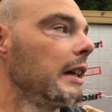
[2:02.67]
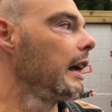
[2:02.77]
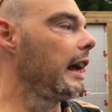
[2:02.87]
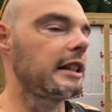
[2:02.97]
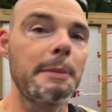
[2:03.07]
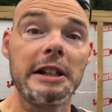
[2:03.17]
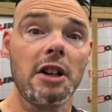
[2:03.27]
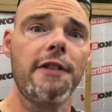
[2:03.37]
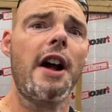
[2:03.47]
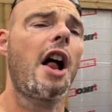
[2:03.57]
it just makes
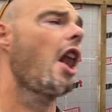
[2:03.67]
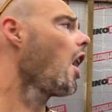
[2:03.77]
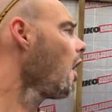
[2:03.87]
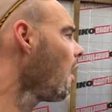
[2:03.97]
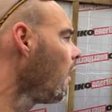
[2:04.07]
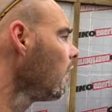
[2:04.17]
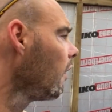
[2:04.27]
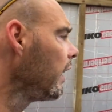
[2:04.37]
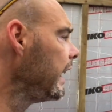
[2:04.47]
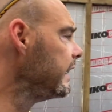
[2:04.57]
life a
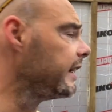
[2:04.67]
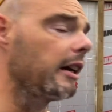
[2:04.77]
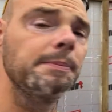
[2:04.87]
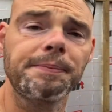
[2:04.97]
lot easier.